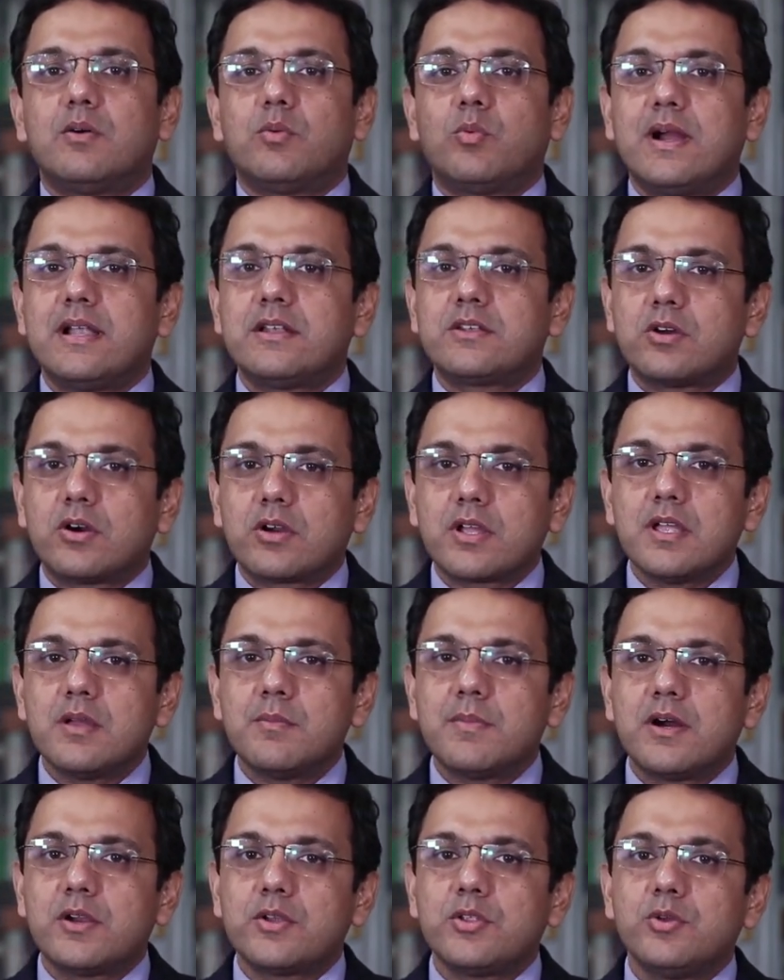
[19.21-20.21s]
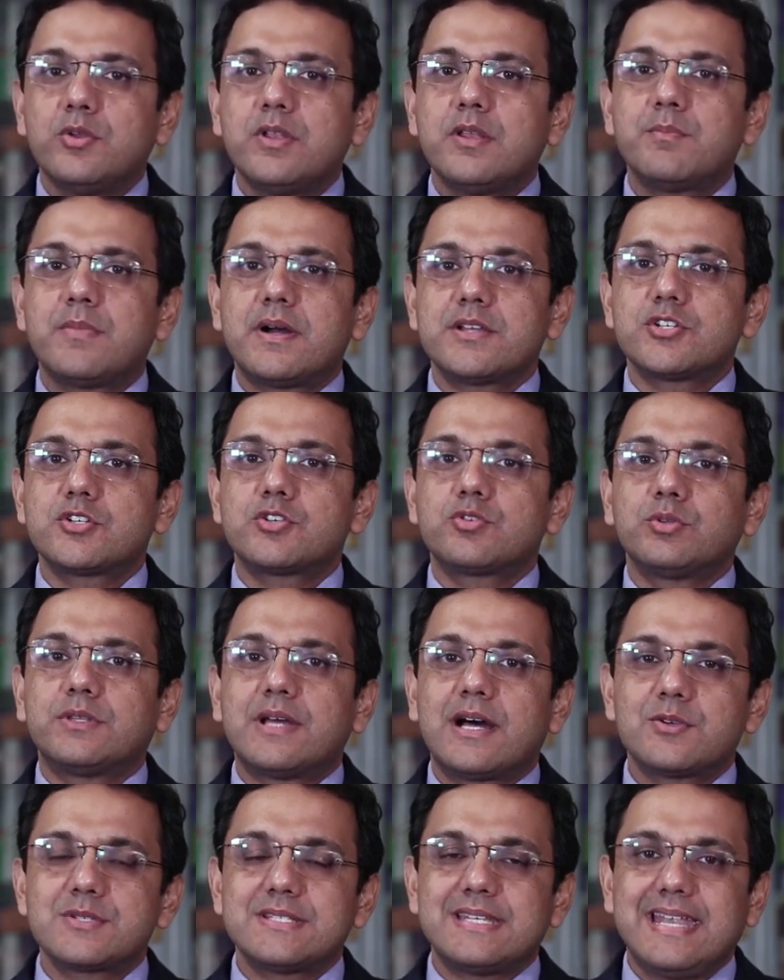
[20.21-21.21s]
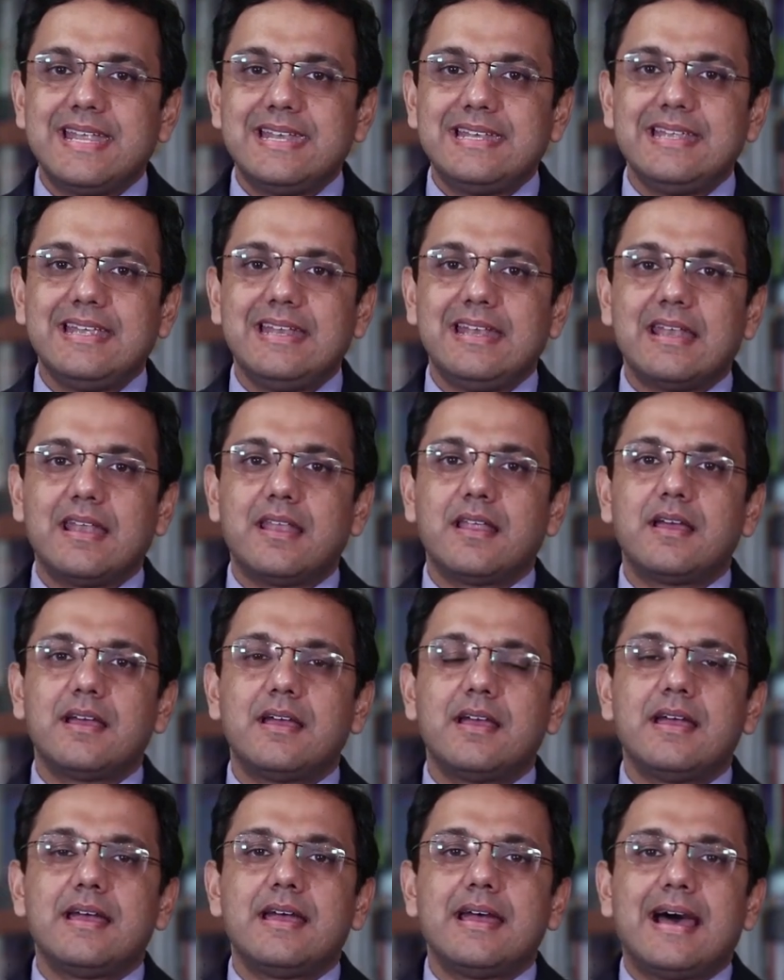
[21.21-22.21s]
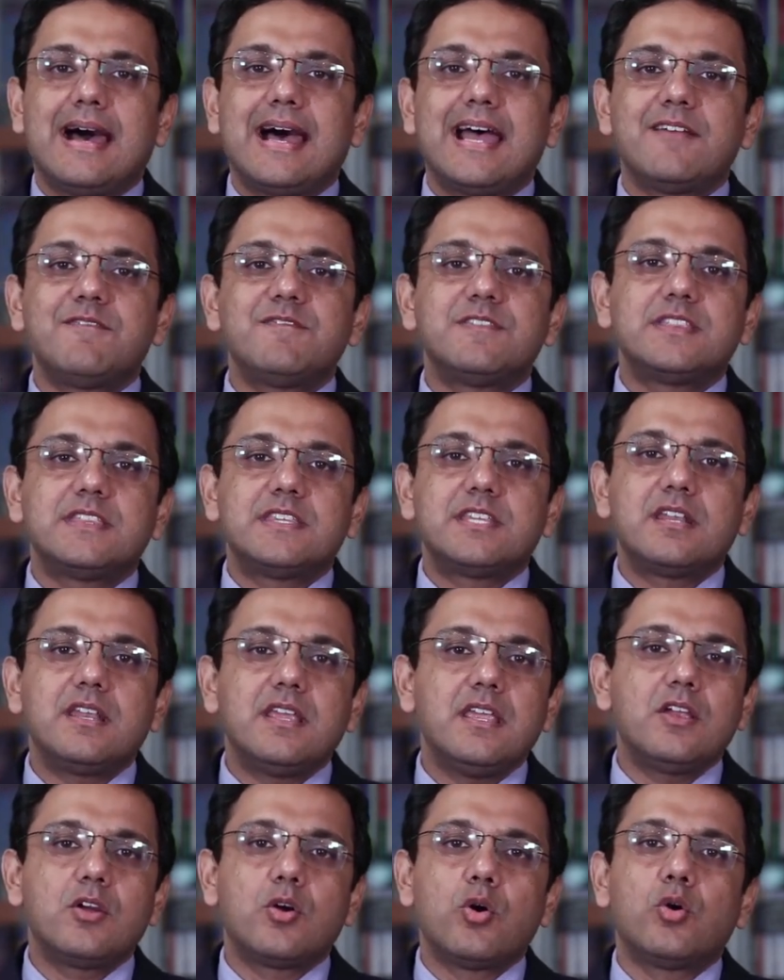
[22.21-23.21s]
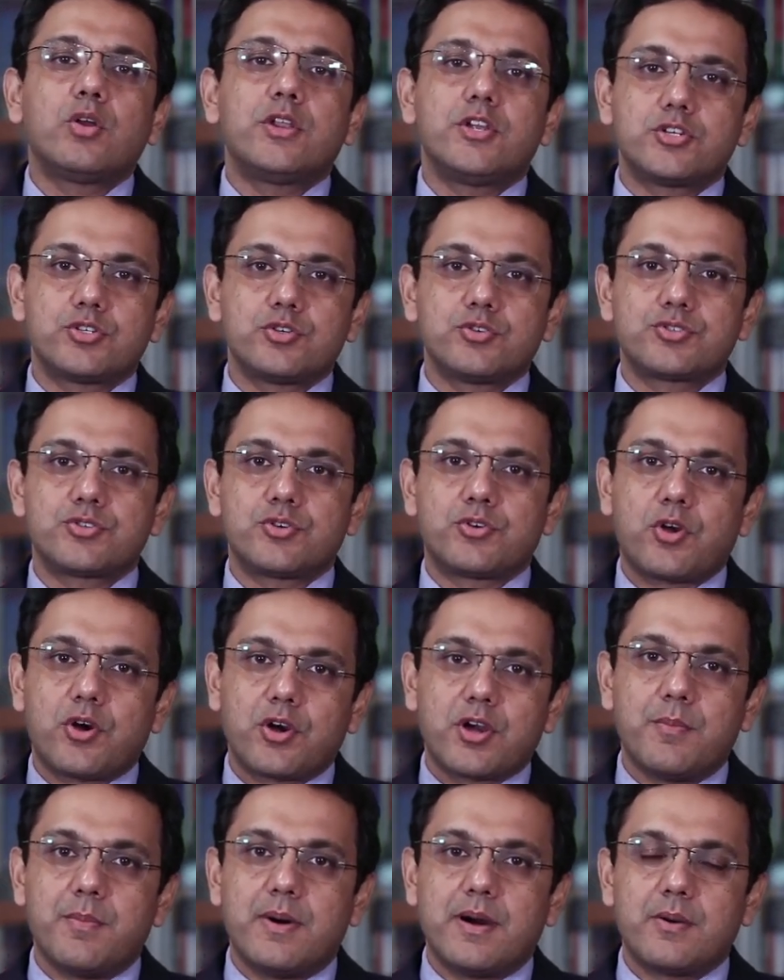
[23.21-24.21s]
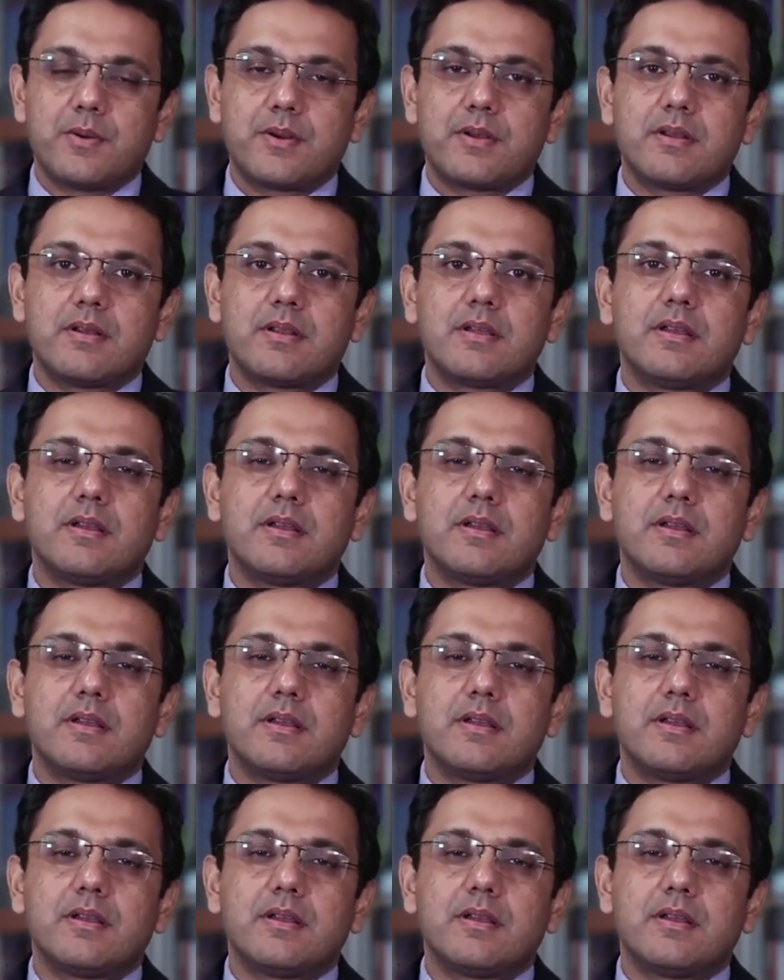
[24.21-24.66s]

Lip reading: While talking about Union Budget 2018, I have three core issues to talk about.